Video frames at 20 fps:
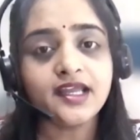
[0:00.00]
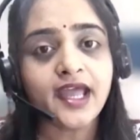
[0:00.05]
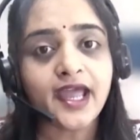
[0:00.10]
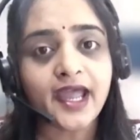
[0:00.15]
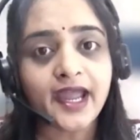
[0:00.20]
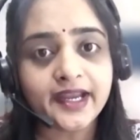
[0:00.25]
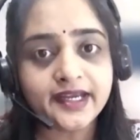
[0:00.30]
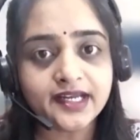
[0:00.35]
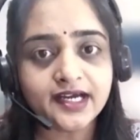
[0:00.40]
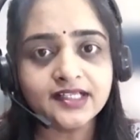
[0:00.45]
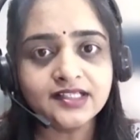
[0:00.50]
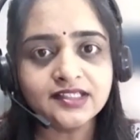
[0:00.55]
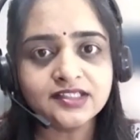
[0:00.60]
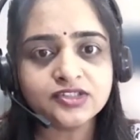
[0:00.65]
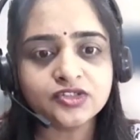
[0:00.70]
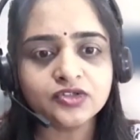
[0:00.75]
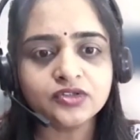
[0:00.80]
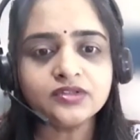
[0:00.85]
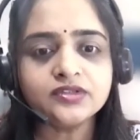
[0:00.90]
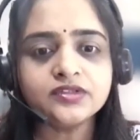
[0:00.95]
and
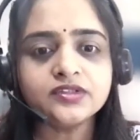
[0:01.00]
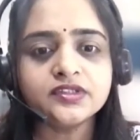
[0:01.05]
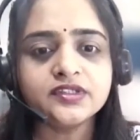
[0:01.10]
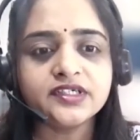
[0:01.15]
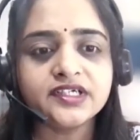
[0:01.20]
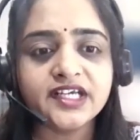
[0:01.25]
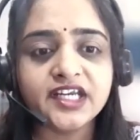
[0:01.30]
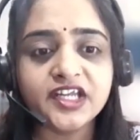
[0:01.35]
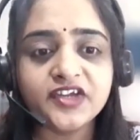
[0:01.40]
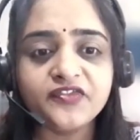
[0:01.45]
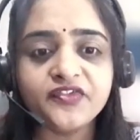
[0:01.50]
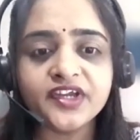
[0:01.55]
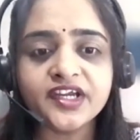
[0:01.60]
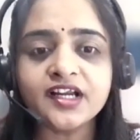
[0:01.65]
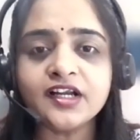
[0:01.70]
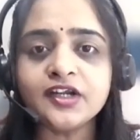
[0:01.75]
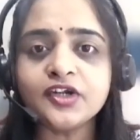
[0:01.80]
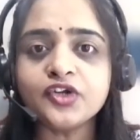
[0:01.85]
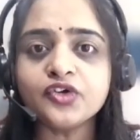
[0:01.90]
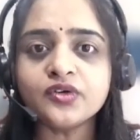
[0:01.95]
also
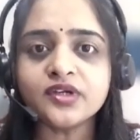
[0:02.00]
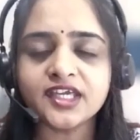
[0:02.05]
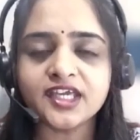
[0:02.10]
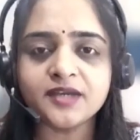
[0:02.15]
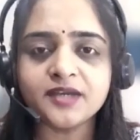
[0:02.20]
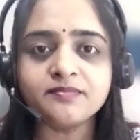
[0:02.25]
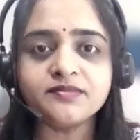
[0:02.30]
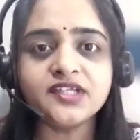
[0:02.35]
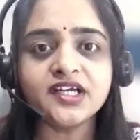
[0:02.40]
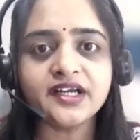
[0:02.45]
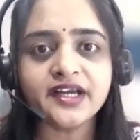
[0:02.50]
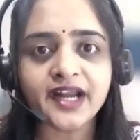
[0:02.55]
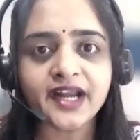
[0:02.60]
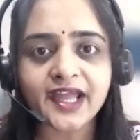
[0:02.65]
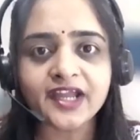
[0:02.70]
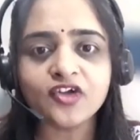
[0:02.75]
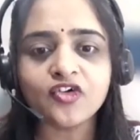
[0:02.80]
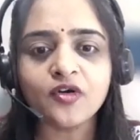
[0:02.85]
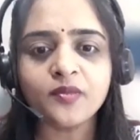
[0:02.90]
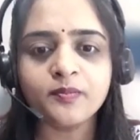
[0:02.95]
difficult to keep the
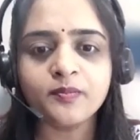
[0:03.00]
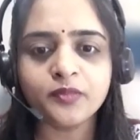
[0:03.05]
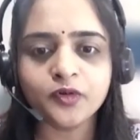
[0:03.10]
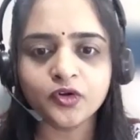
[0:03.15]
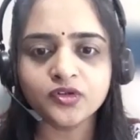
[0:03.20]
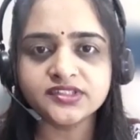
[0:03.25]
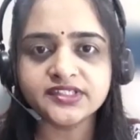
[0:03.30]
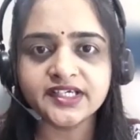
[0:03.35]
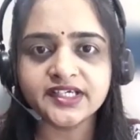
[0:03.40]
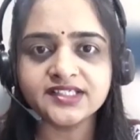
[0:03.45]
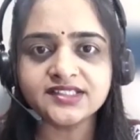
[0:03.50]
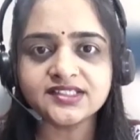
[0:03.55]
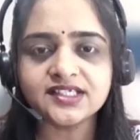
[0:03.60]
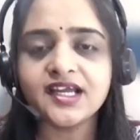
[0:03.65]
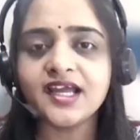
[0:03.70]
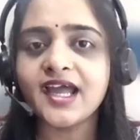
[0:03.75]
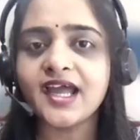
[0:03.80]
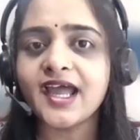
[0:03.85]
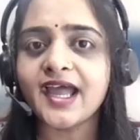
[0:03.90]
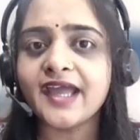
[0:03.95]
track of process
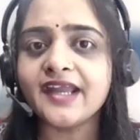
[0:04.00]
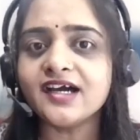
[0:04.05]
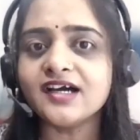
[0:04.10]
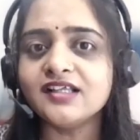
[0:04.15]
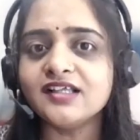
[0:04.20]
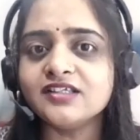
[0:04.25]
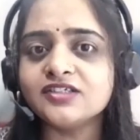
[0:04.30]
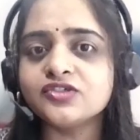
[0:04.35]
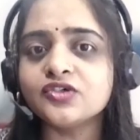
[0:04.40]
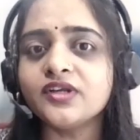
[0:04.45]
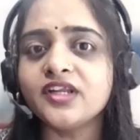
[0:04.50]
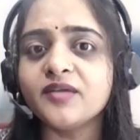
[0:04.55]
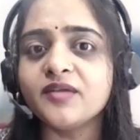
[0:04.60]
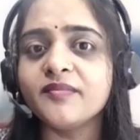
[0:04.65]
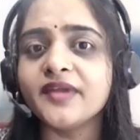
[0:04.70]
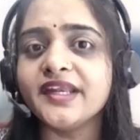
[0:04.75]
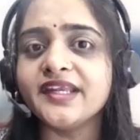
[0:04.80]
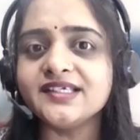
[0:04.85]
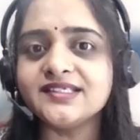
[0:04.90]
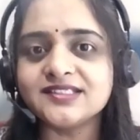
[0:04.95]
and also
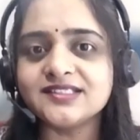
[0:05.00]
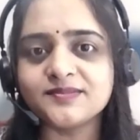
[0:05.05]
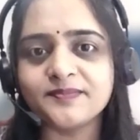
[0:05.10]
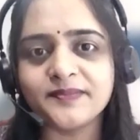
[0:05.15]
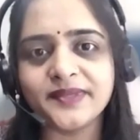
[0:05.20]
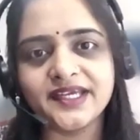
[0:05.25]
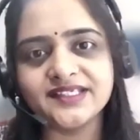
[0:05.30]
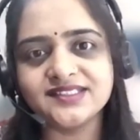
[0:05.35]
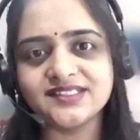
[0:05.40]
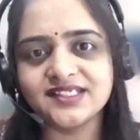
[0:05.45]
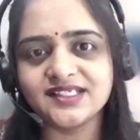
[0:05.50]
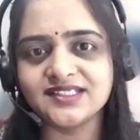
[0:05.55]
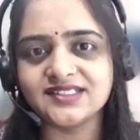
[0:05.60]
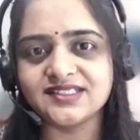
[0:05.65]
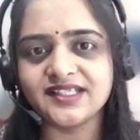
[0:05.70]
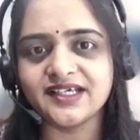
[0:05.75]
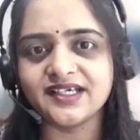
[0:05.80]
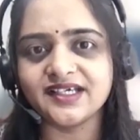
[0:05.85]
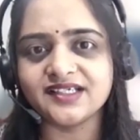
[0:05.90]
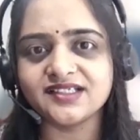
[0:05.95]
remaining space is
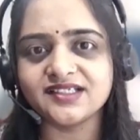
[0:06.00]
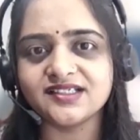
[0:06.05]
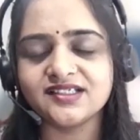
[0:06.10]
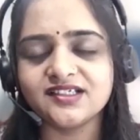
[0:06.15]
there.